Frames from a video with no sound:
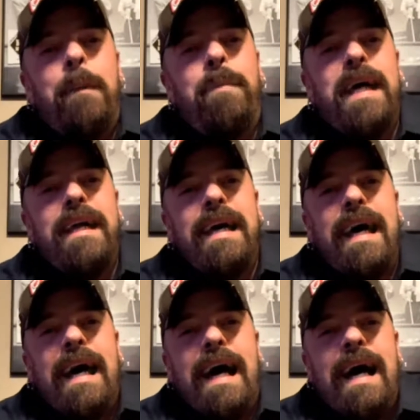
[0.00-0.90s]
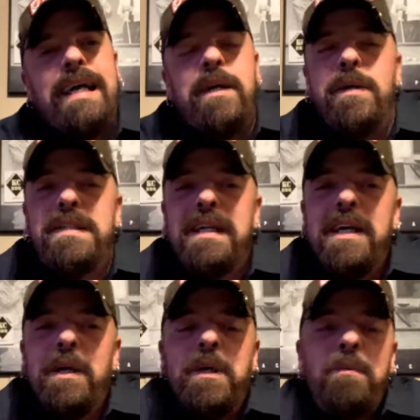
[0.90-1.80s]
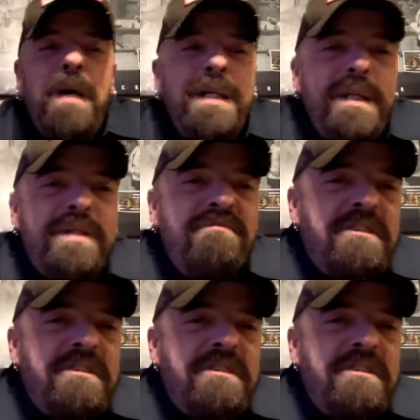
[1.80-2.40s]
but I used a little too much on some